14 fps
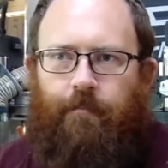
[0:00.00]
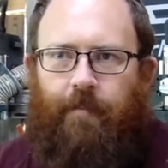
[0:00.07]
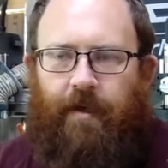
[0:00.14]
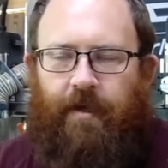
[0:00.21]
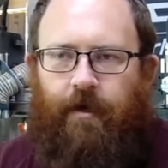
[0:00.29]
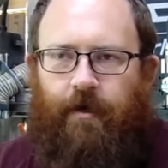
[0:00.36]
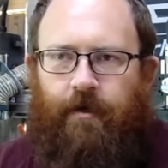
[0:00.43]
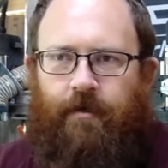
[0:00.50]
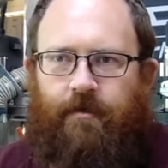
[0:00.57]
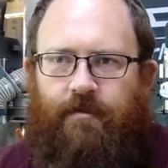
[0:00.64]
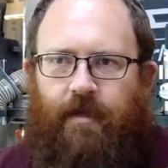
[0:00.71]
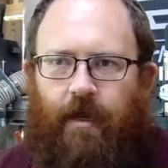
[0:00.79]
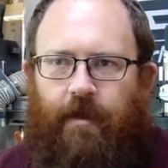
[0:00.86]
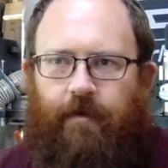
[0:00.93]

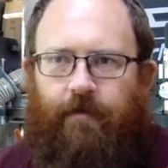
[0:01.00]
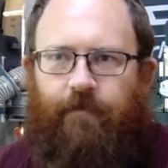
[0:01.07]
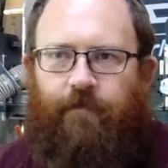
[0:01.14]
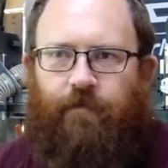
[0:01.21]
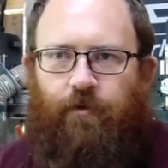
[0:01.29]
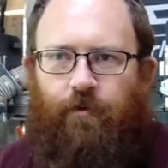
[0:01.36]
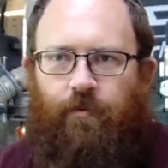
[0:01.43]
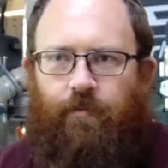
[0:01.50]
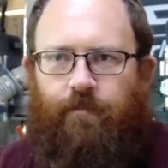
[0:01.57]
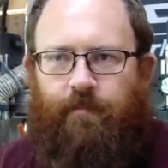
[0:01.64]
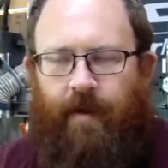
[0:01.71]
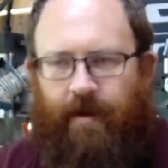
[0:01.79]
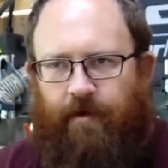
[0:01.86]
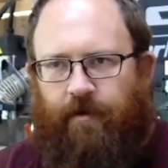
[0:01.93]
because if you
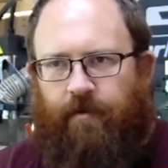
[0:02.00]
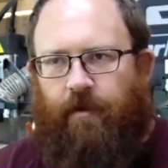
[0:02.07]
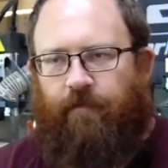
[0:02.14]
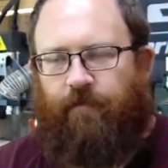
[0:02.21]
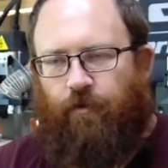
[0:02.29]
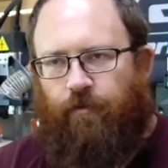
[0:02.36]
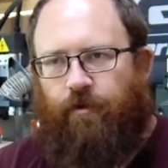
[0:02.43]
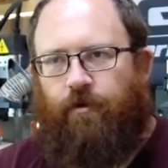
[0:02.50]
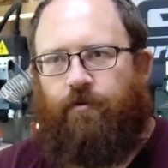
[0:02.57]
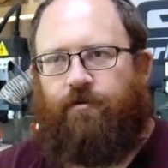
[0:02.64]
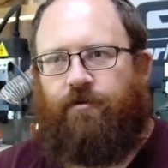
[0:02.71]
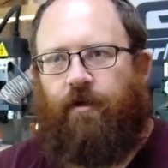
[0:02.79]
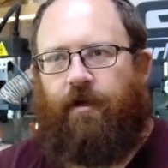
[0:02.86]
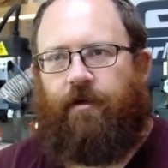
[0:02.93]

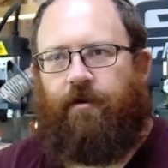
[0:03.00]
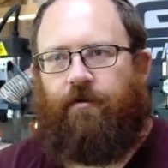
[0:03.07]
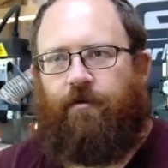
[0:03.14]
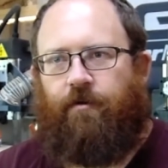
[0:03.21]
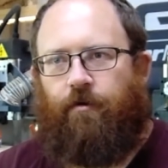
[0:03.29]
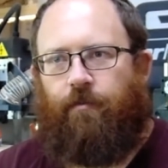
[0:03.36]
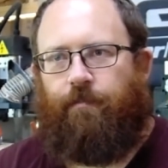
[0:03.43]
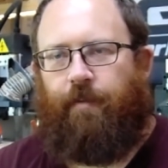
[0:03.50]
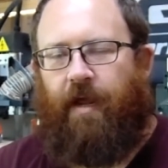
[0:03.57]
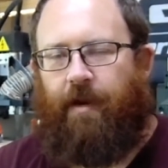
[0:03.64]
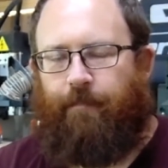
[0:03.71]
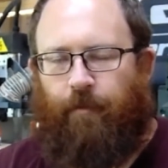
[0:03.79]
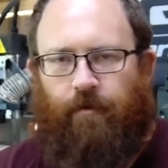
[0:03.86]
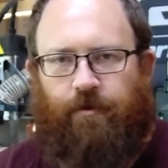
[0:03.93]
use like your
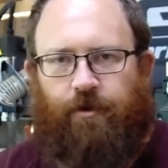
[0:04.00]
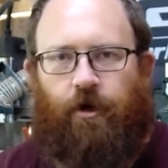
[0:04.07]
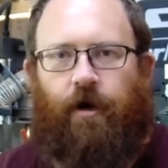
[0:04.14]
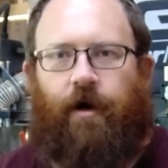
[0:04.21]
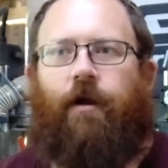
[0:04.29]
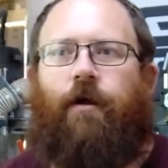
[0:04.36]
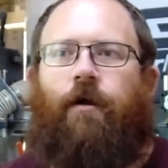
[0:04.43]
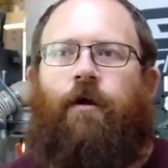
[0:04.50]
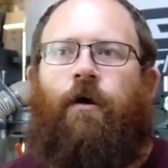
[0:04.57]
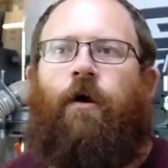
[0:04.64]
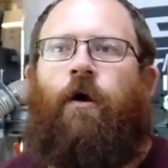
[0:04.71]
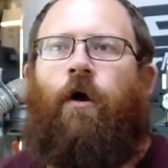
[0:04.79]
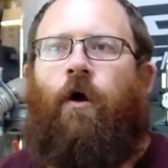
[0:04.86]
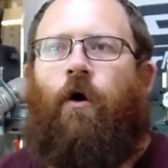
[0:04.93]
paper trick
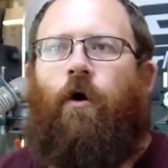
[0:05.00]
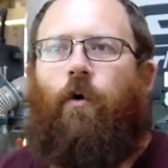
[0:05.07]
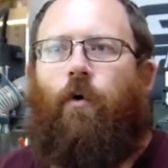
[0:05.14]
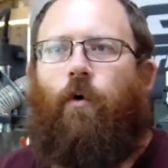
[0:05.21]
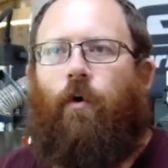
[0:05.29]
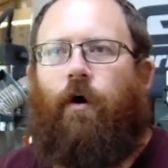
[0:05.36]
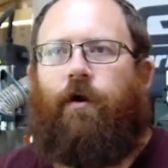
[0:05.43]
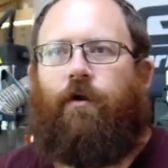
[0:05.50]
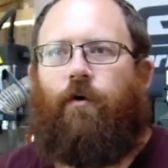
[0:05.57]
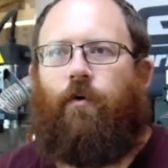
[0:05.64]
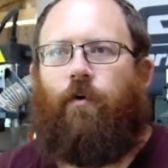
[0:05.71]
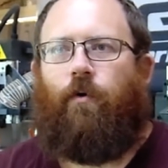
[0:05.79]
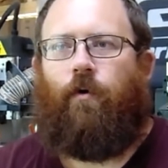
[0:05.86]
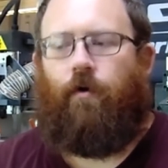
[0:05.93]
or
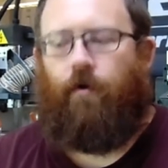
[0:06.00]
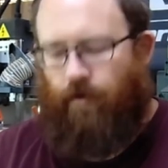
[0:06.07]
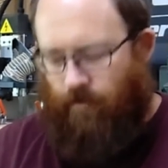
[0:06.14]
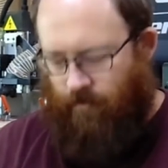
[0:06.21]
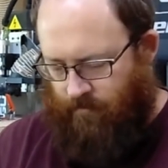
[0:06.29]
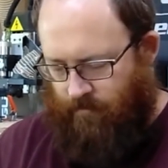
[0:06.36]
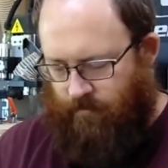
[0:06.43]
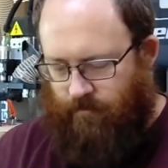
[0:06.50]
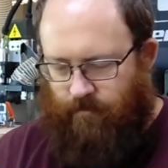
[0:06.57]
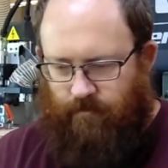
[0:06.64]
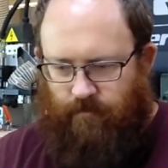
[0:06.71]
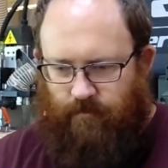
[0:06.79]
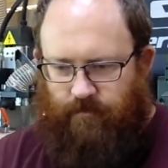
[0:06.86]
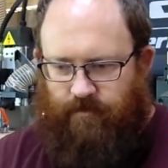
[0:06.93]
your
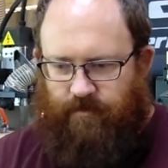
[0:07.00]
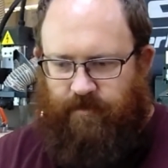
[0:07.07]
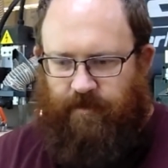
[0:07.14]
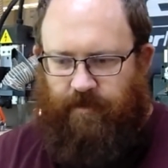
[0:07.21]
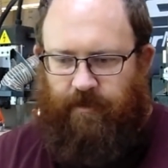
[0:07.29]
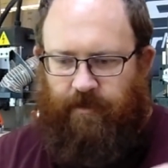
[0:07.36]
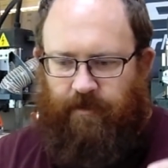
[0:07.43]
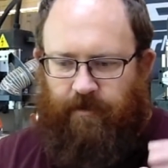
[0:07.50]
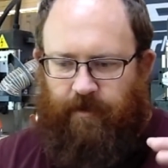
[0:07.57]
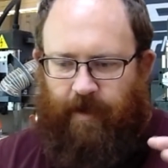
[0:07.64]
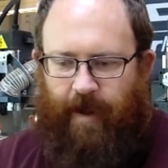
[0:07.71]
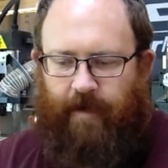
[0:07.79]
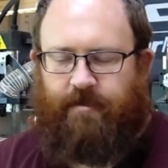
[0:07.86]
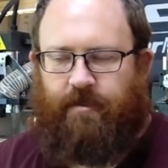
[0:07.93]
Z
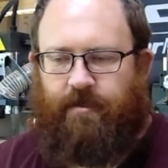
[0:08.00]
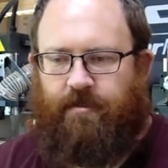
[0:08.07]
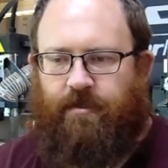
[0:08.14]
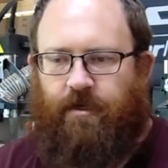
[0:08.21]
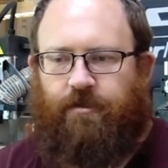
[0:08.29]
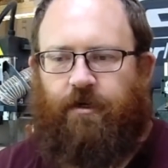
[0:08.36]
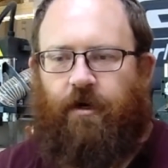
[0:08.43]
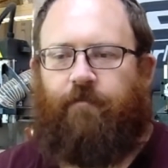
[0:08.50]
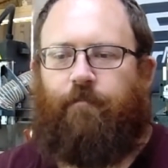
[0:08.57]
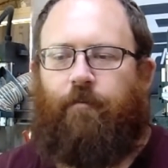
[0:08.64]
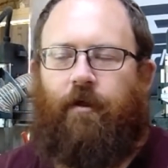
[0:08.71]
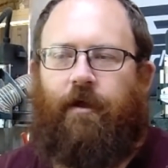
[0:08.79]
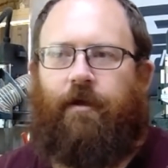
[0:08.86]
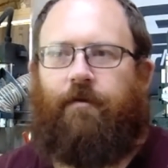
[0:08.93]
access touch off
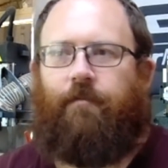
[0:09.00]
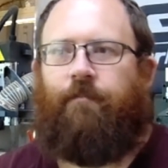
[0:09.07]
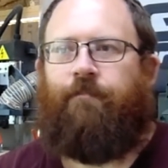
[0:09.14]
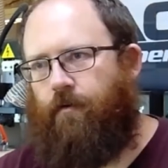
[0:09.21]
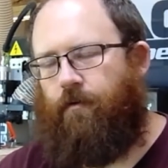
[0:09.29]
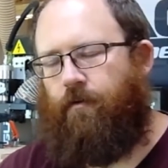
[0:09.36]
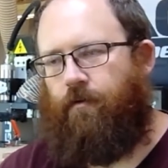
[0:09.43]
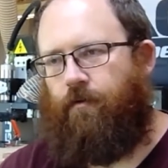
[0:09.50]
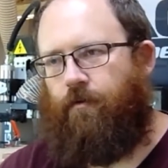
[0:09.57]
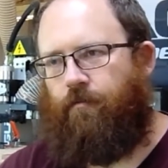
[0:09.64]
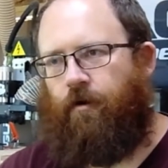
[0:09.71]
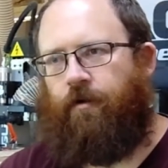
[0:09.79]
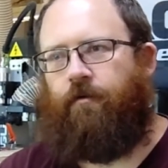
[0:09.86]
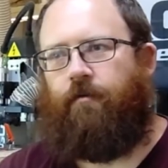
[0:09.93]
plate, you
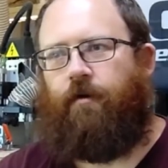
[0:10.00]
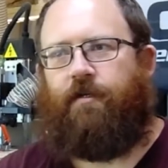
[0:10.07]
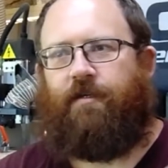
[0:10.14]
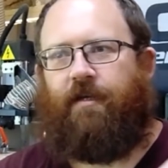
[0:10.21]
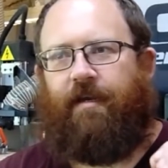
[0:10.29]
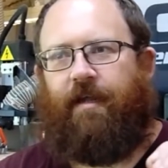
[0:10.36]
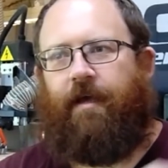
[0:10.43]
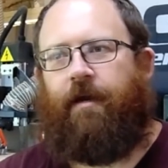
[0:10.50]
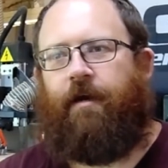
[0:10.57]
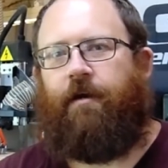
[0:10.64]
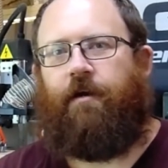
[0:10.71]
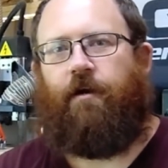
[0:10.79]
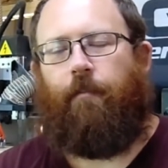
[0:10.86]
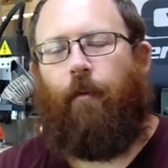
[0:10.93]
run the risk of digging
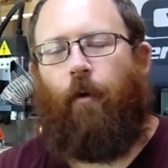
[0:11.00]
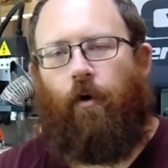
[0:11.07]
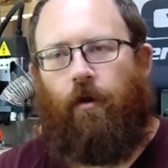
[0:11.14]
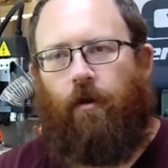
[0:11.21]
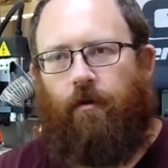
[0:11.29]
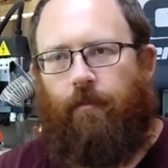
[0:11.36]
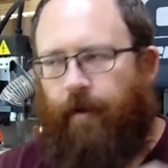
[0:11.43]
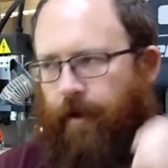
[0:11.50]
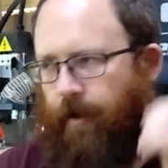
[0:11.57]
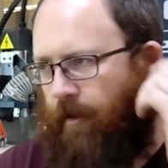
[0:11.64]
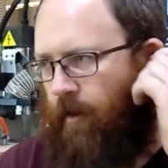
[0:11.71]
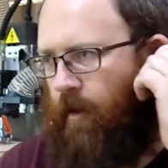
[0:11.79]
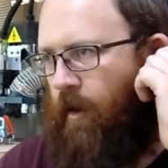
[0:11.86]
into your board a little bit.